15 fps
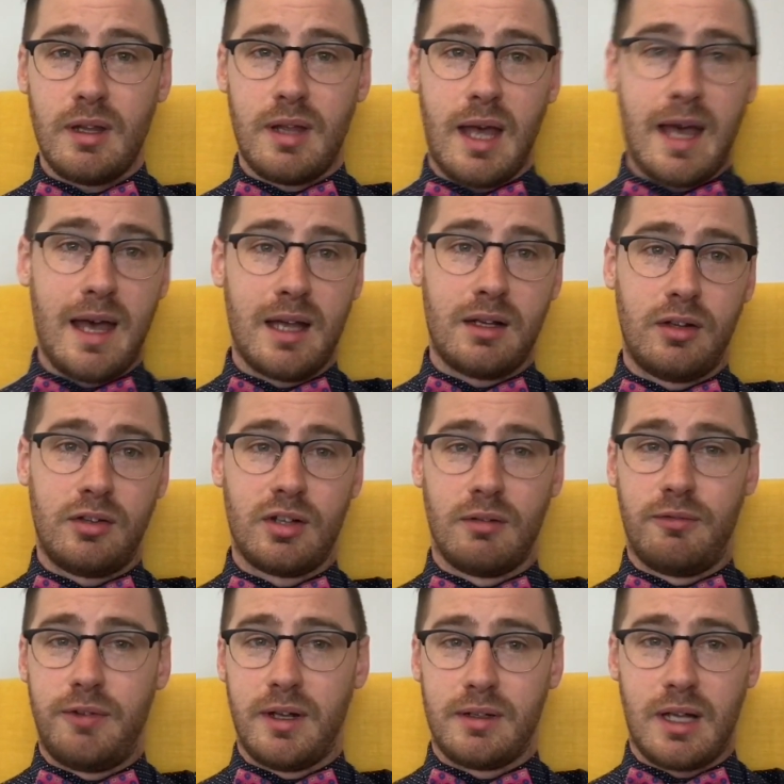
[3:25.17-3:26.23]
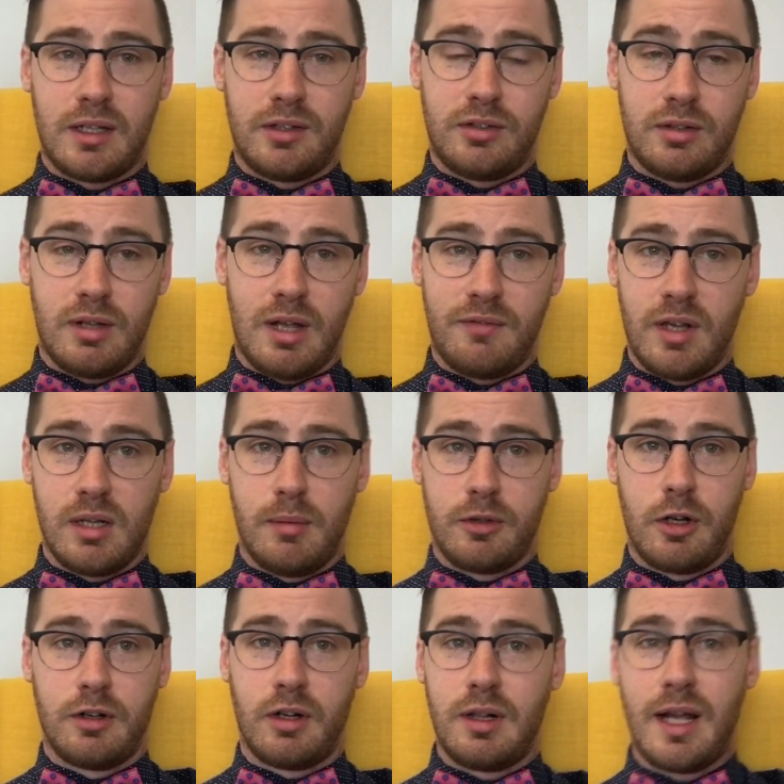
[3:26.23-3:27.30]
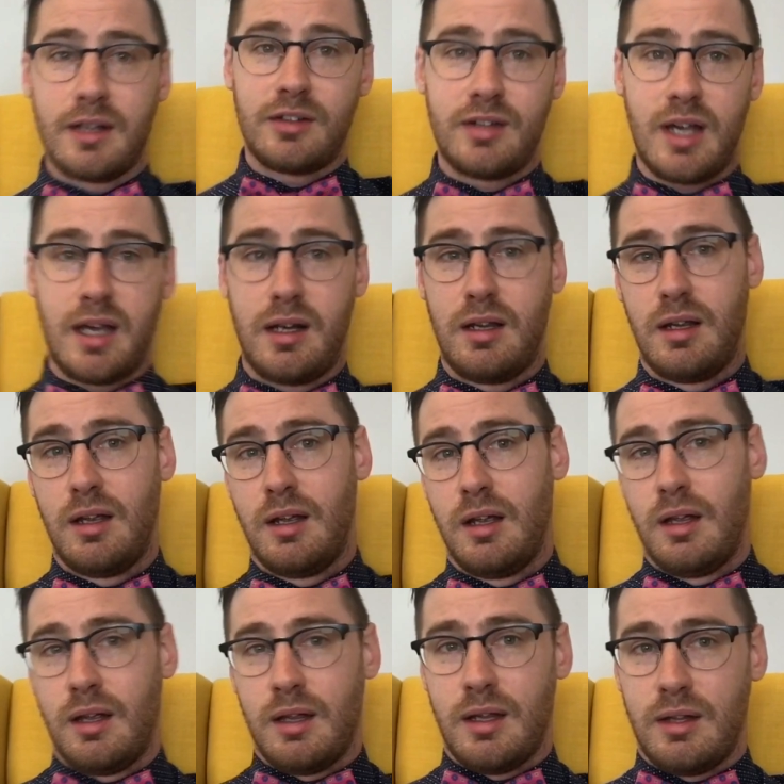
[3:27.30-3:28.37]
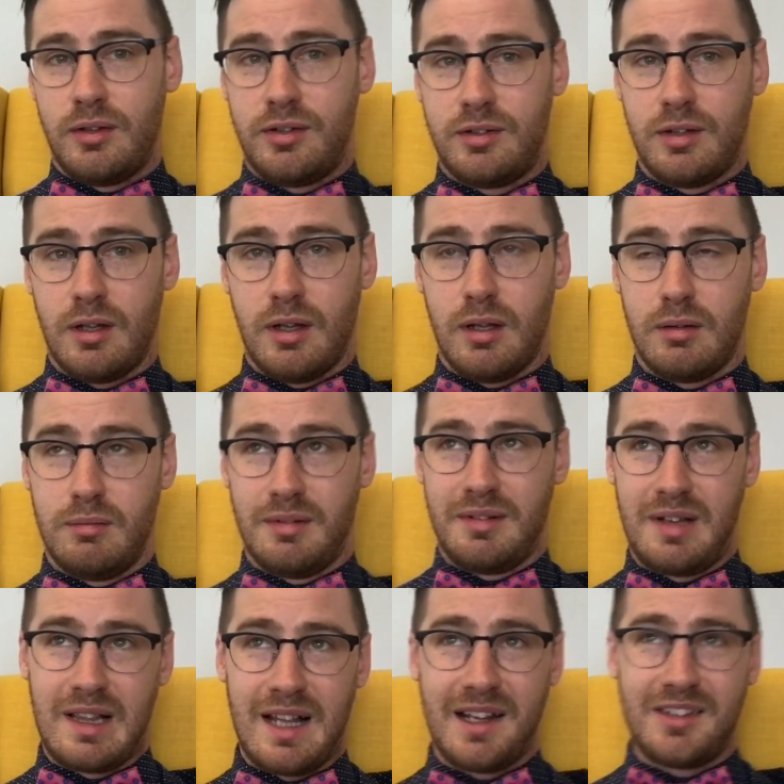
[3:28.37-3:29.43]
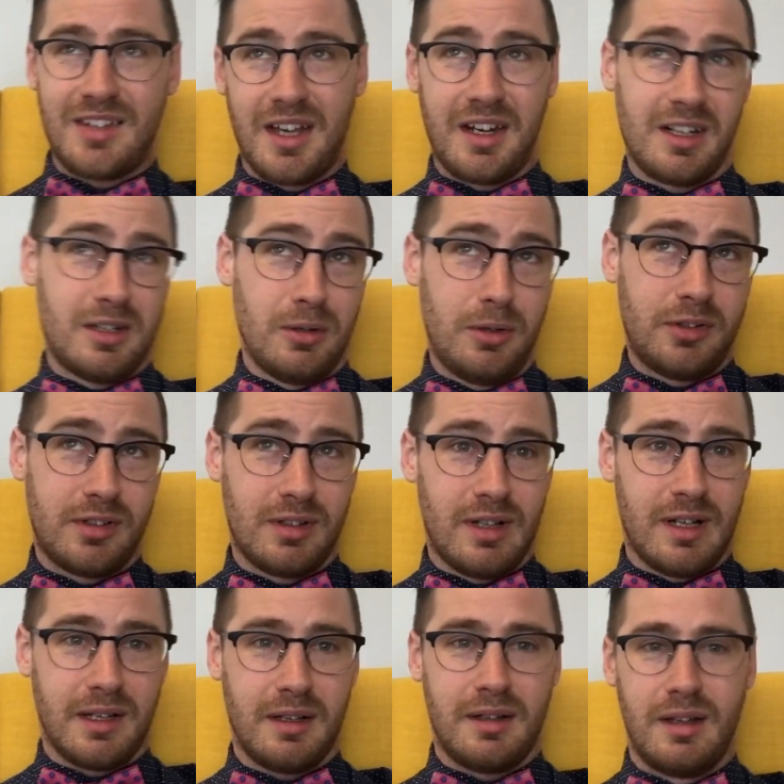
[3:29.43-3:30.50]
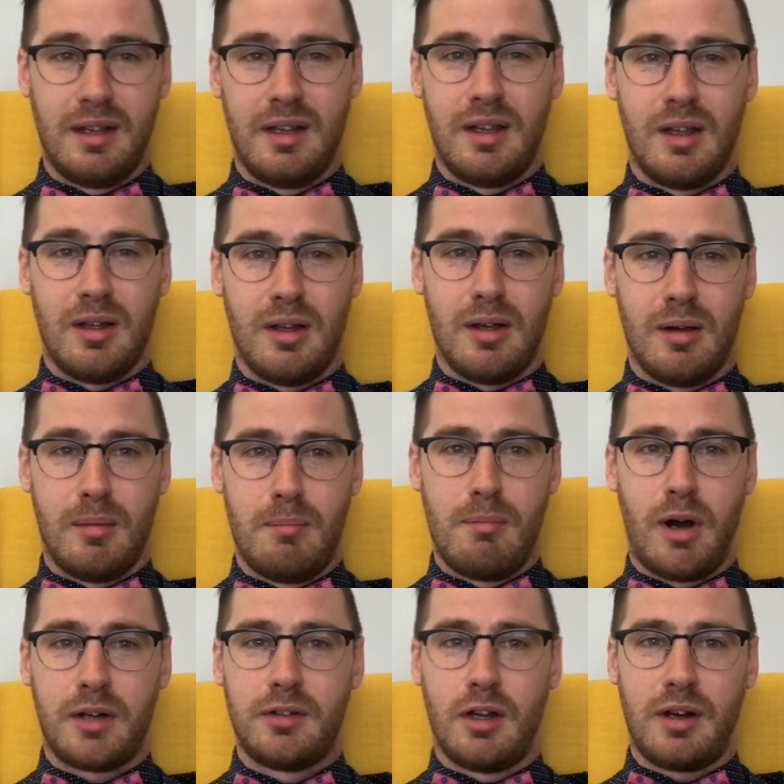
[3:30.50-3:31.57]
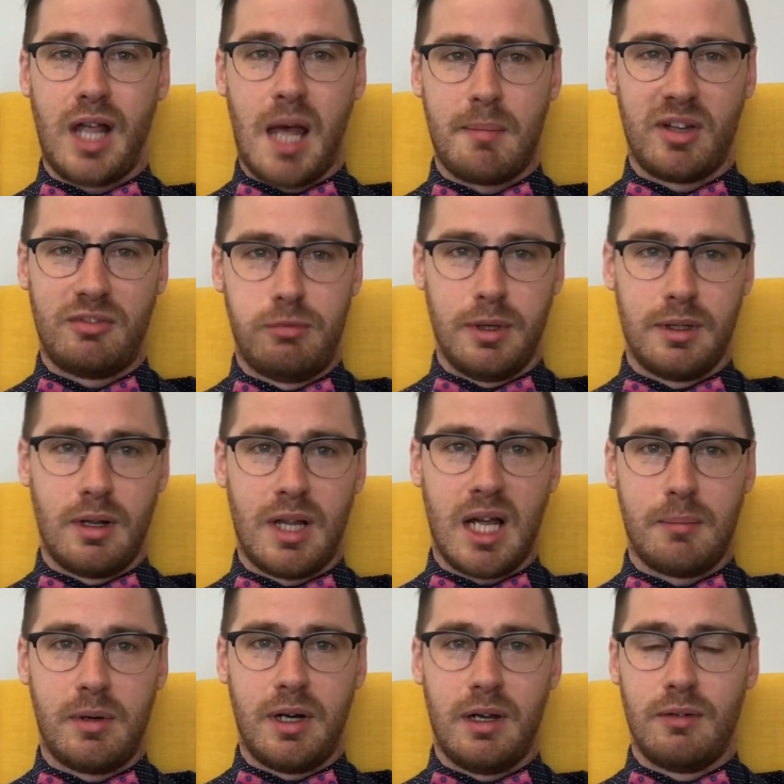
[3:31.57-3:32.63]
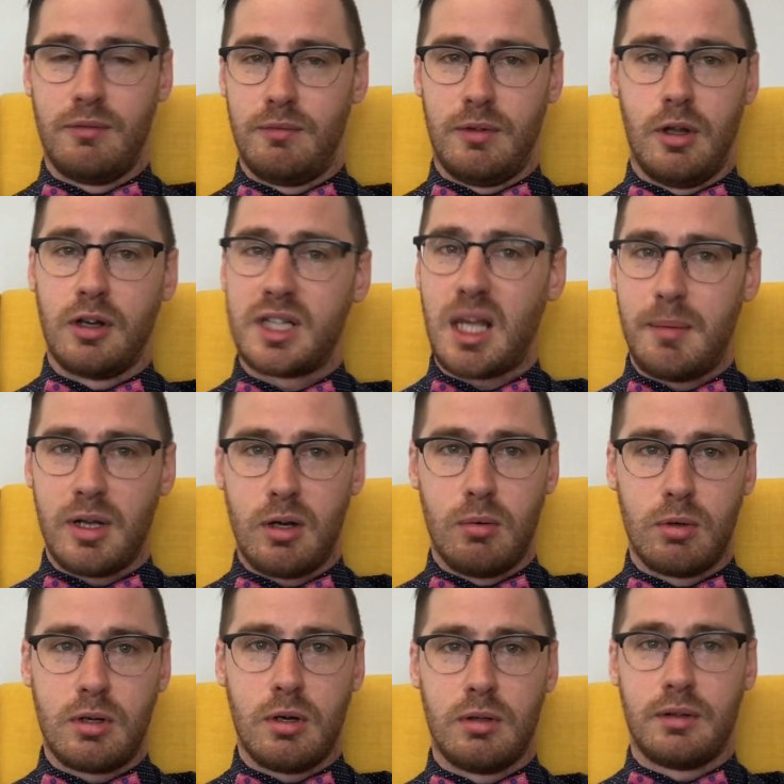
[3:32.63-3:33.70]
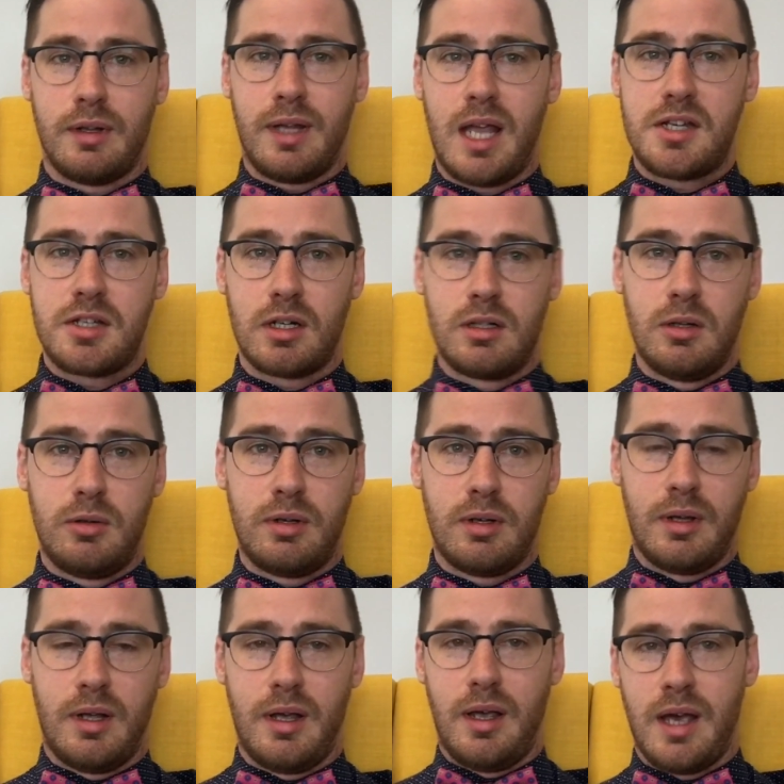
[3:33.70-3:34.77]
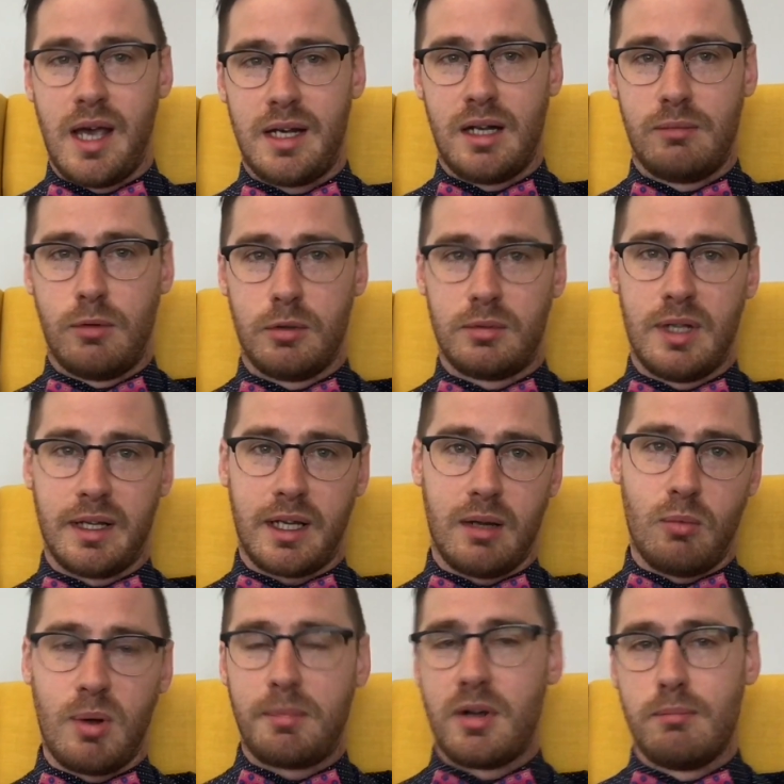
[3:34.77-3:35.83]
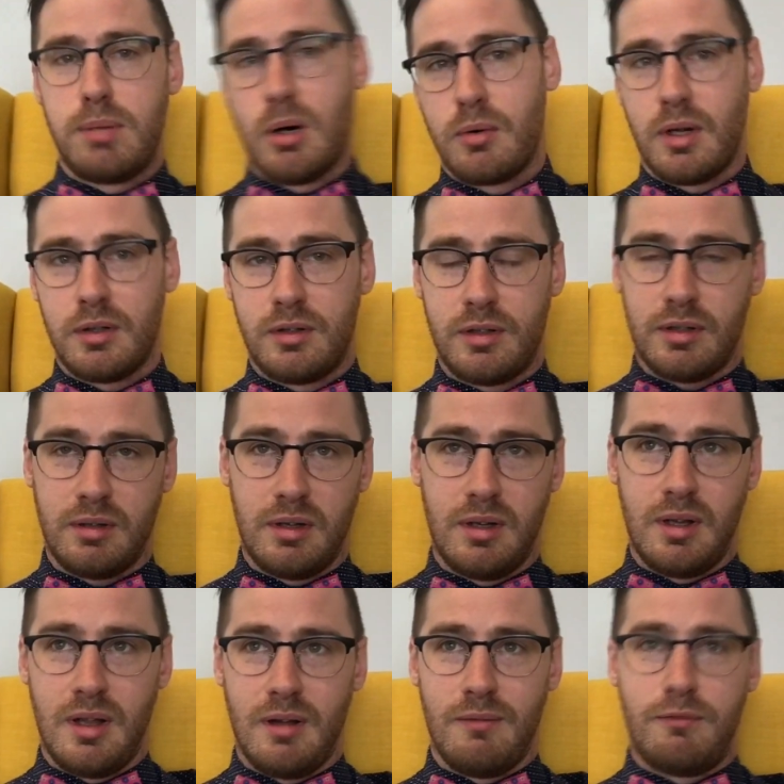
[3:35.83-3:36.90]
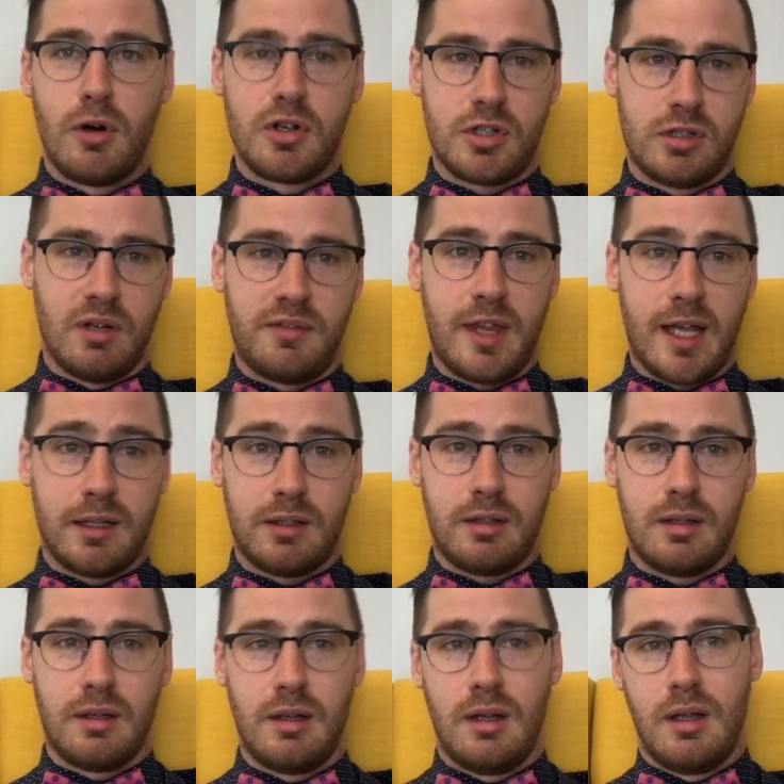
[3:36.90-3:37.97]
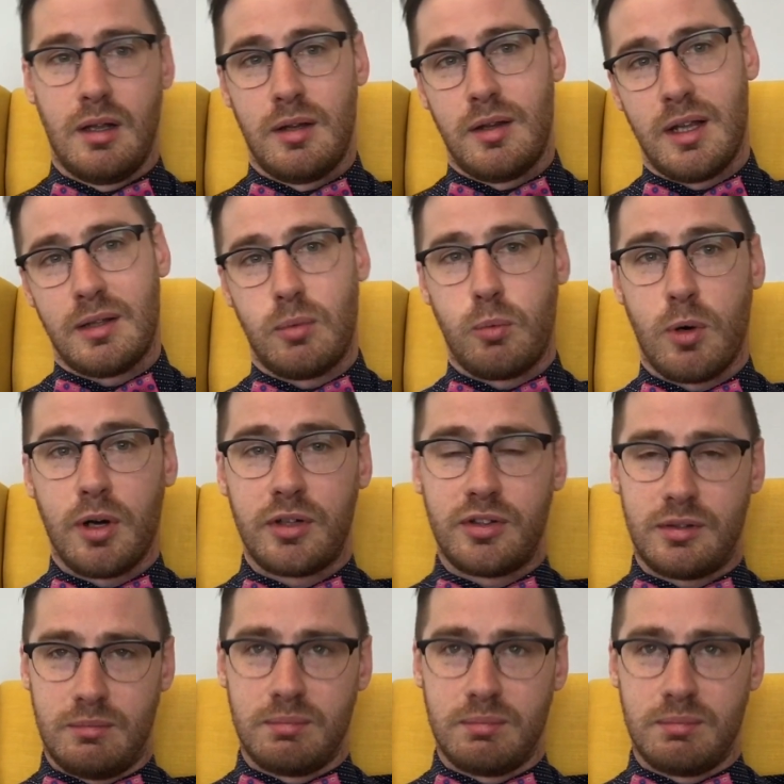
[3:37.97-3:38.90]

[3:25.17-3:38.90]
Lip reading: And something that's available on the client side is client side includes. Like Mark Nottingham has written a library a long time ago called h-include, and I wrote like a web component version of that works